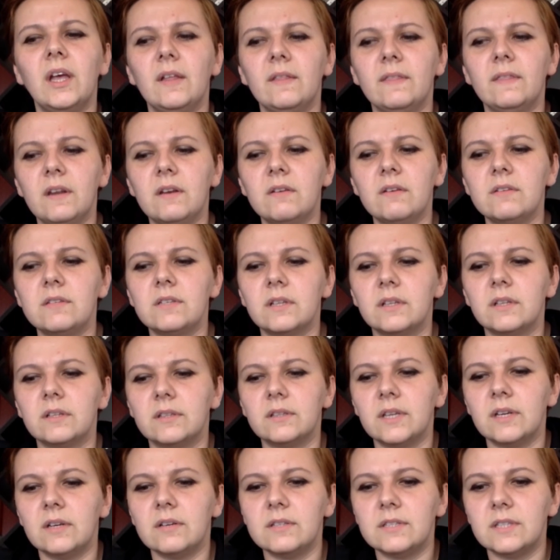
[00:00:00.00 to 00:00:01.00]
there's
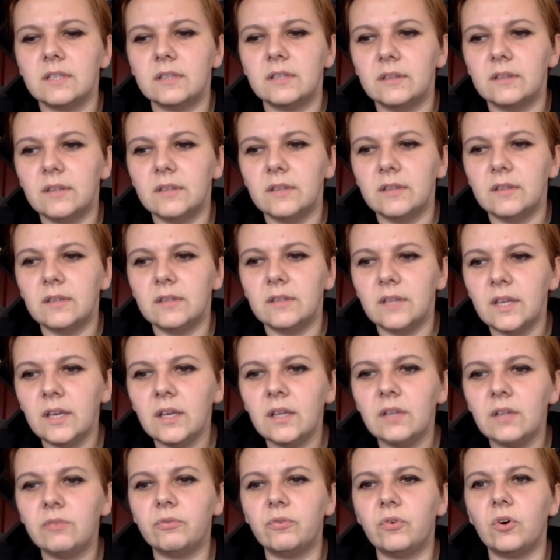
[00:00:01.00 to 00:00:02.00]
a
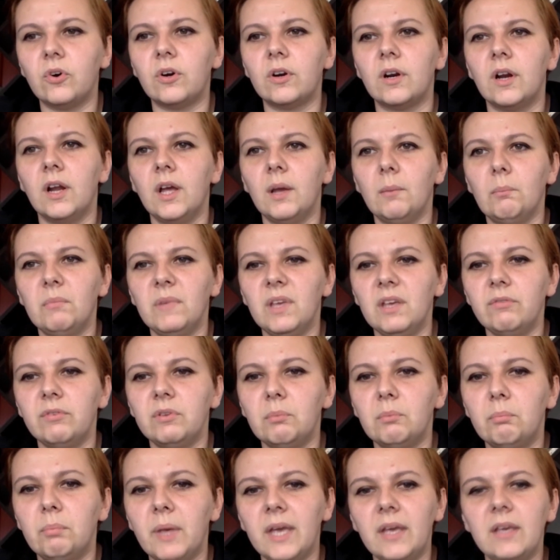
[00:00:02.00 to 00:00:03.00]
need for even
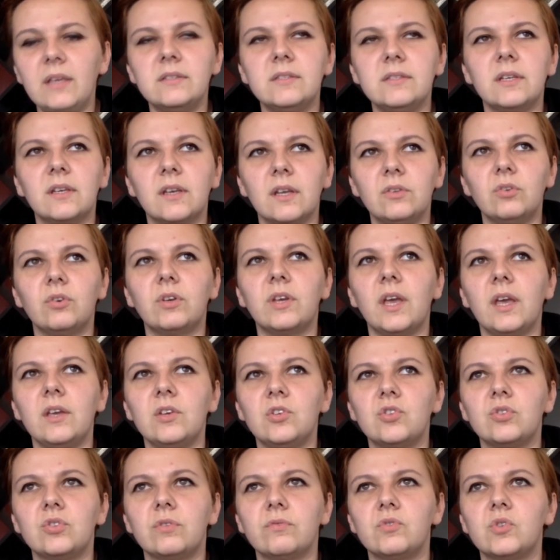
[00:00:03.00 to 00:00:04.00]
basic
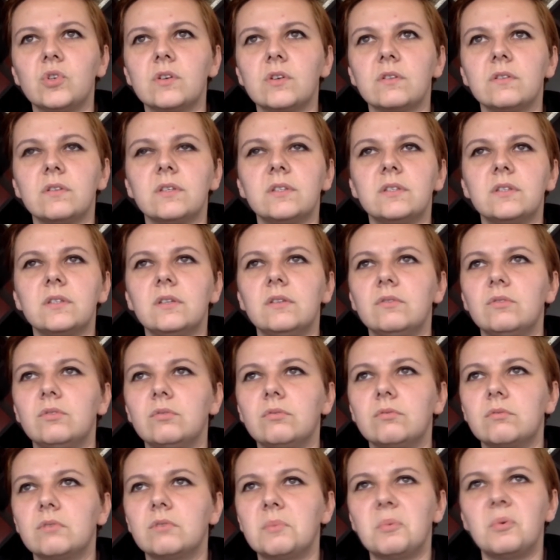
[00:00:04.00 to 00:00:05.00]
education of journalists into
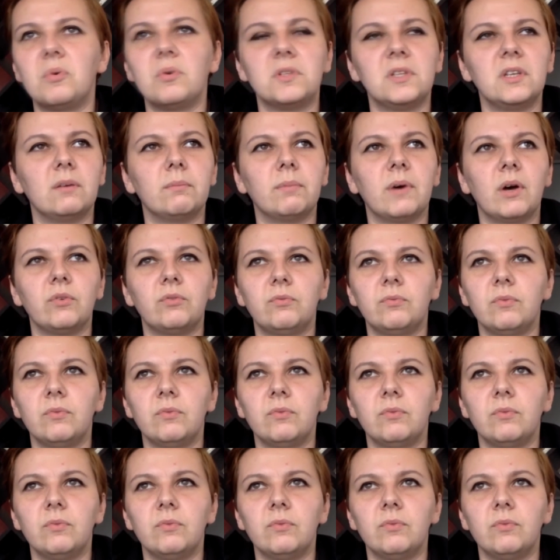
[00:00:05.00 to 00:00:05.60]
reporting about